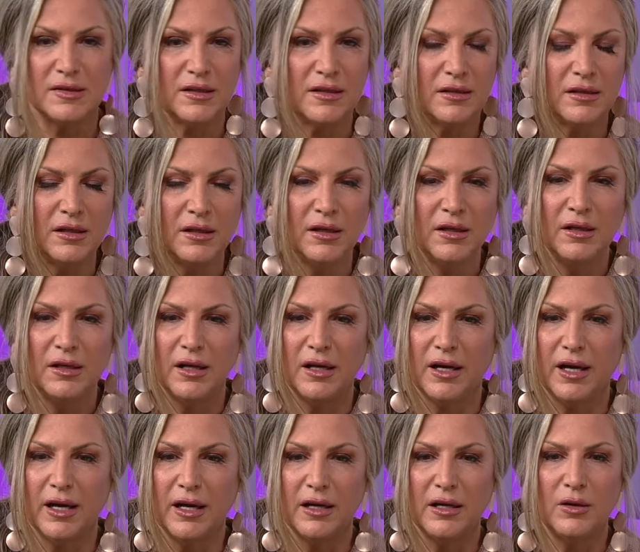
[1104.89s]
And
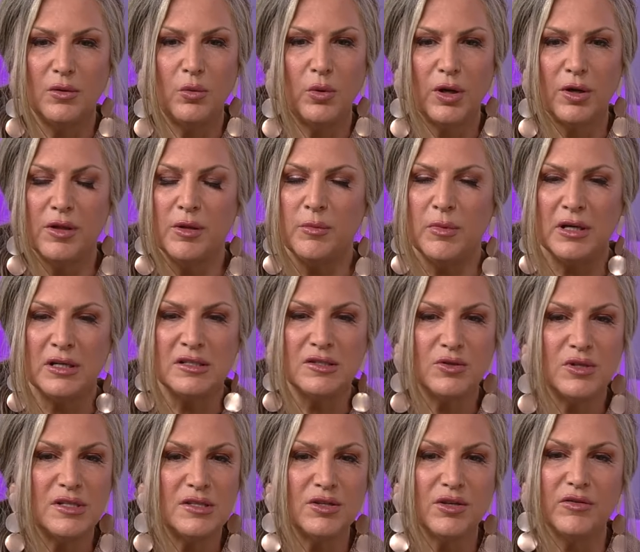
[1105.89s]
uh, what are the
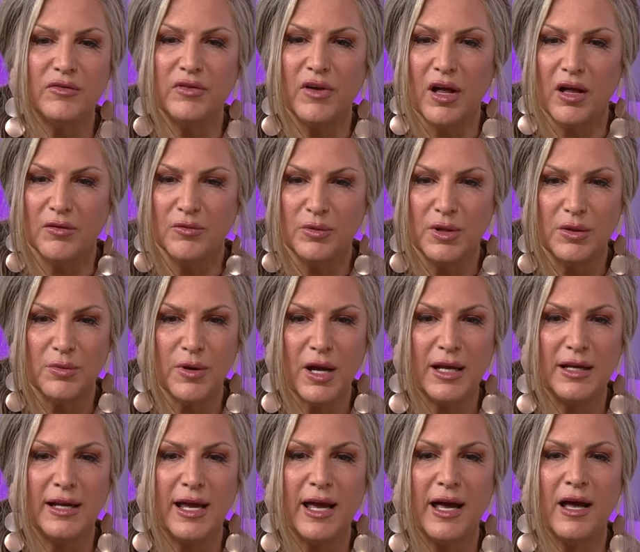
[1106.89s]
ministries you're involved with
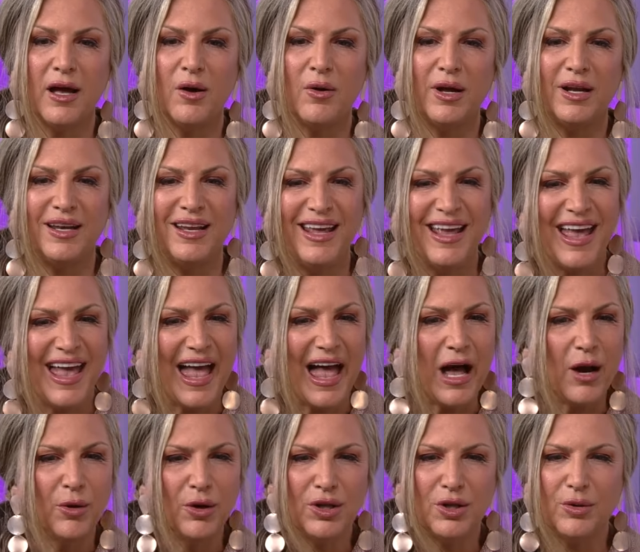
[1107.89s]
right now, and
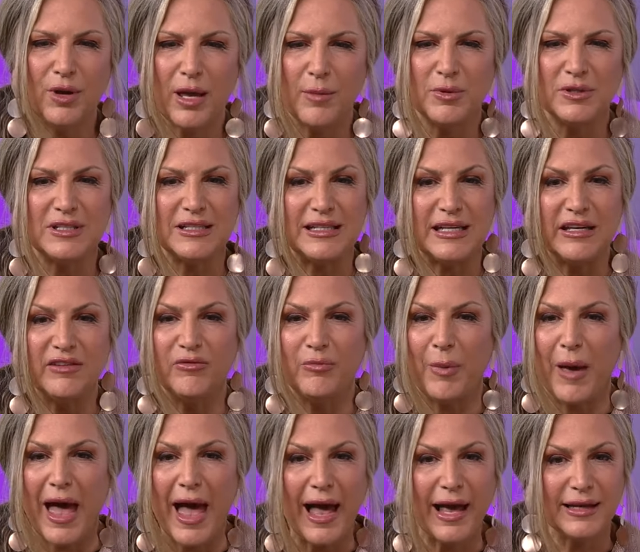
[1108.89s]
how are you able to give
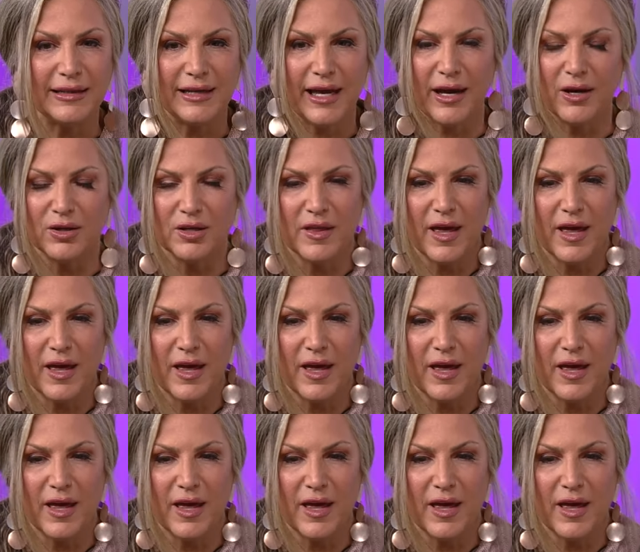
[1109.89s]
back now to